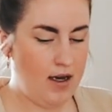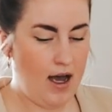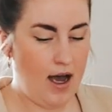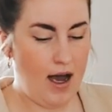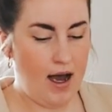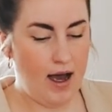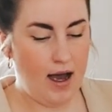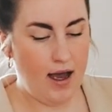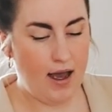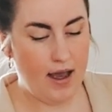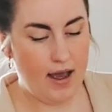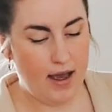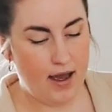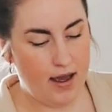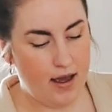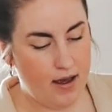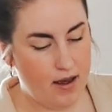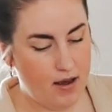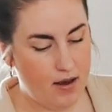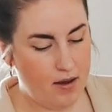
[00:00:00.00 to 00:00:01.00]

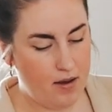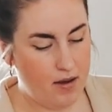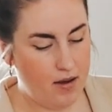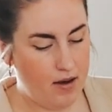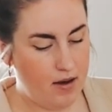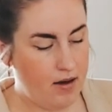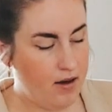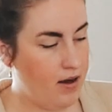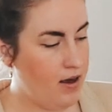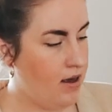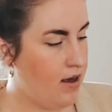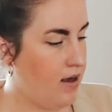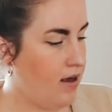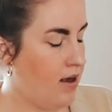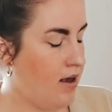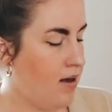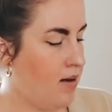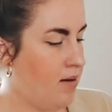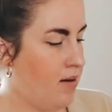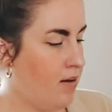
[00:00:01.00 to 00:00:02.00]
I
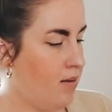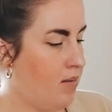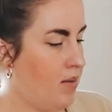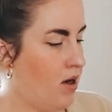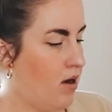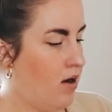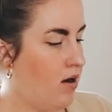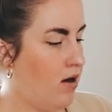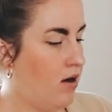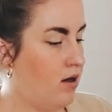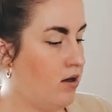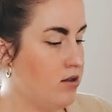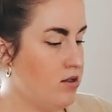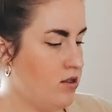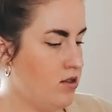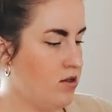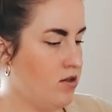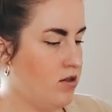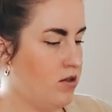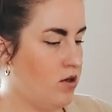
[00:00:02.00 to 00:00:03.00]
am
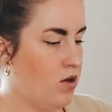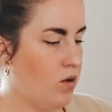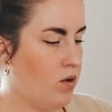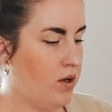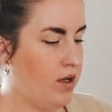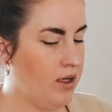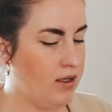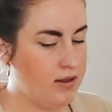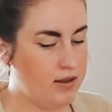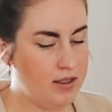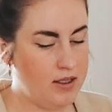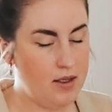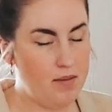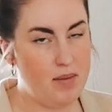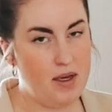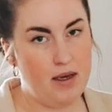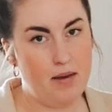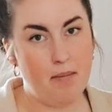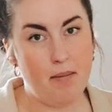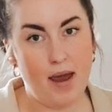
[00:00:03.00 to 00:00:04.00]
also going to
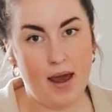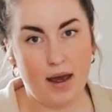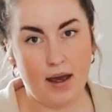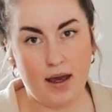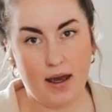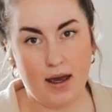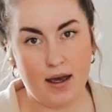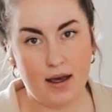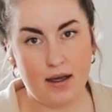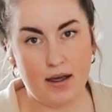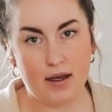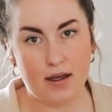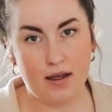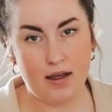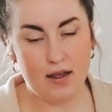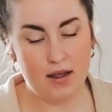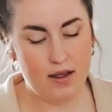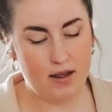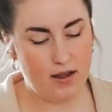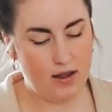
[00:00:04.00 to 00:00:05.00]
be making
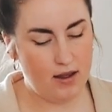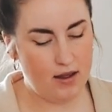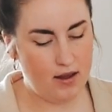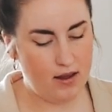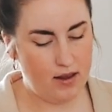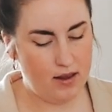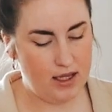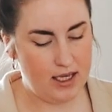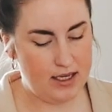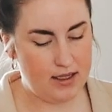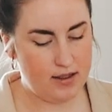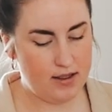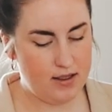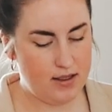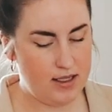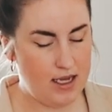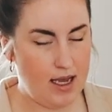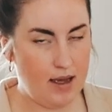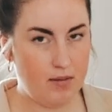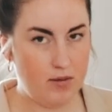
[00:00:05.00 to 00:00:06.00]
this
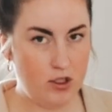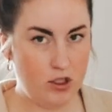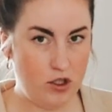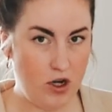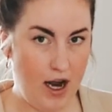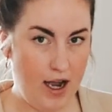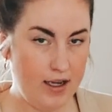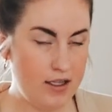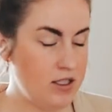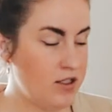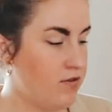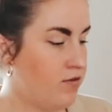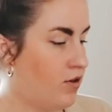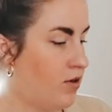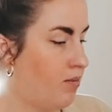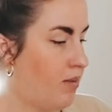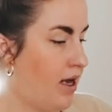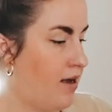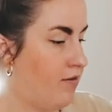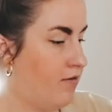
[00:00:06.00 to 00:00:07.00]
same dress for
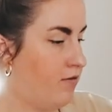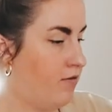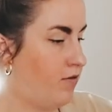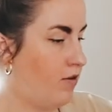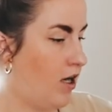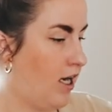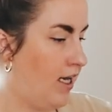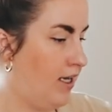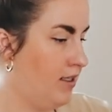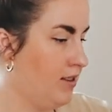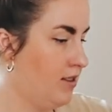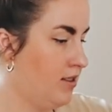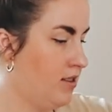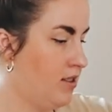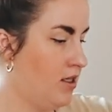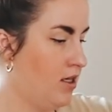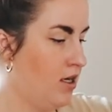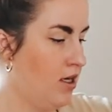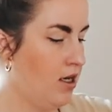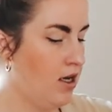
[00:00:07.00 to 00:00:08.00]
my friend.
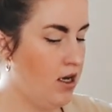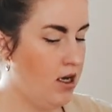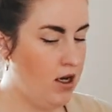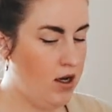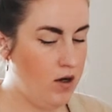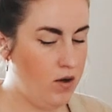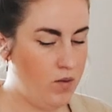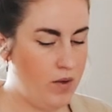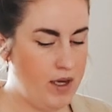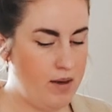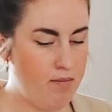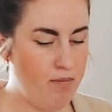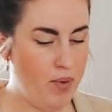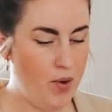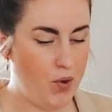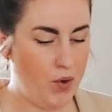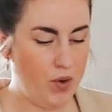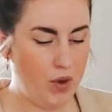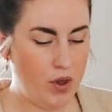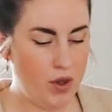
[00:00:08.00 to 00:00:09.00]
We
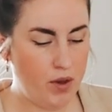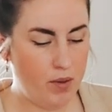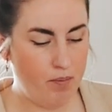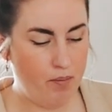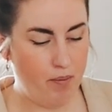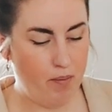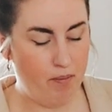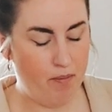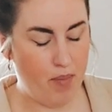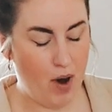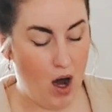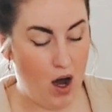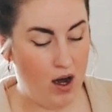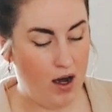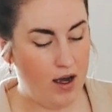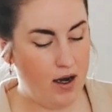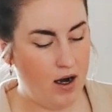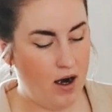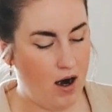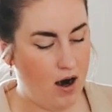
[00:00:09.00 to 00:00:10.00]
both
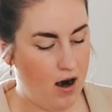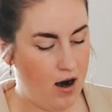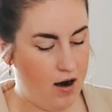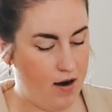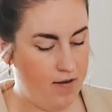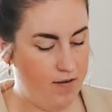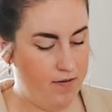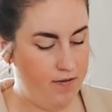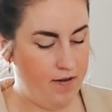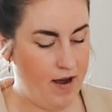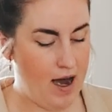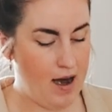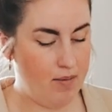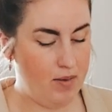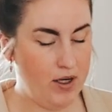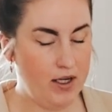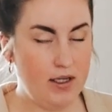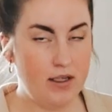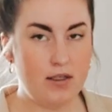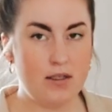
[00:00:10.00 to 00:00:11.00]
bought our
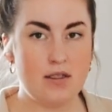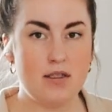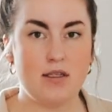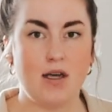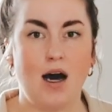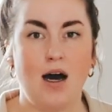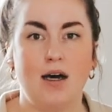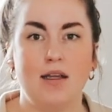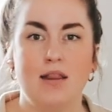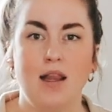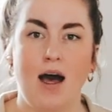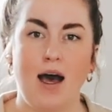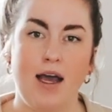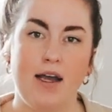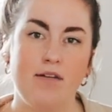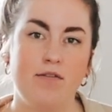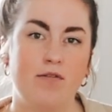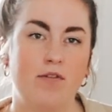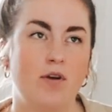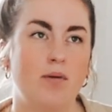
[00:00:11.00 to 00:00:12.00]
fabrics
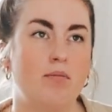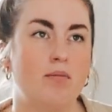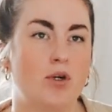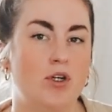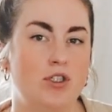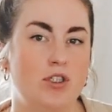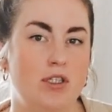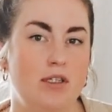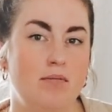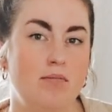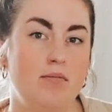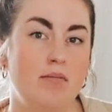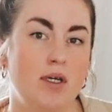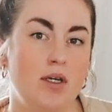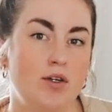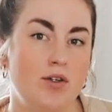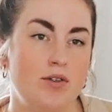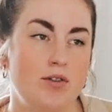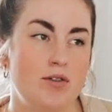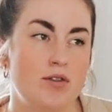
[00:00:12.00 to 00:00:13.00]
online from Merchant &
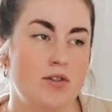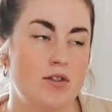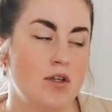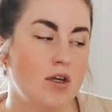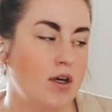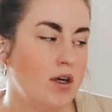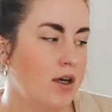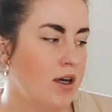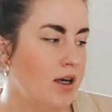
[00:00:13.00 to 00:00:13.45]
Mills,